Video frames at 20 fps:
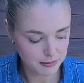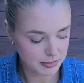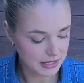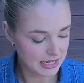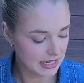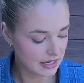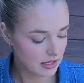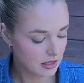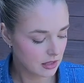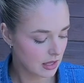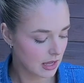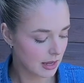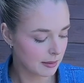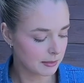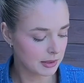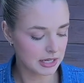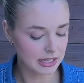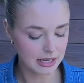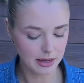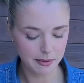here, I'm
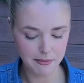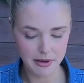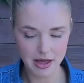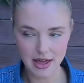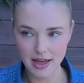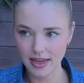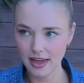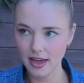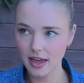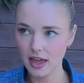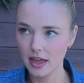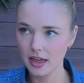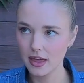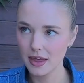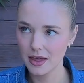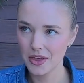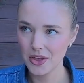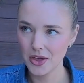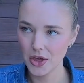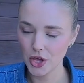gonna get my
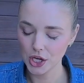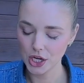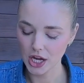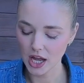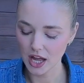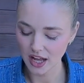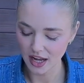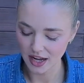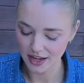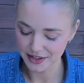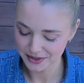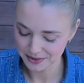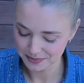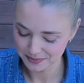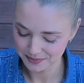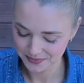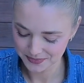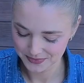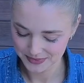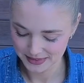card
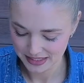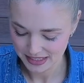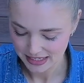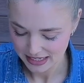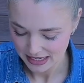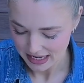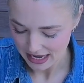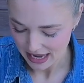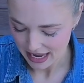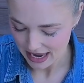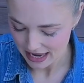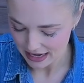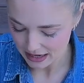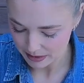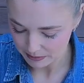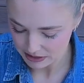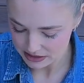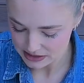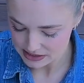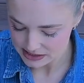and
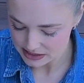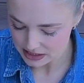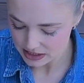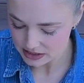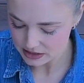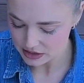I'm gonna start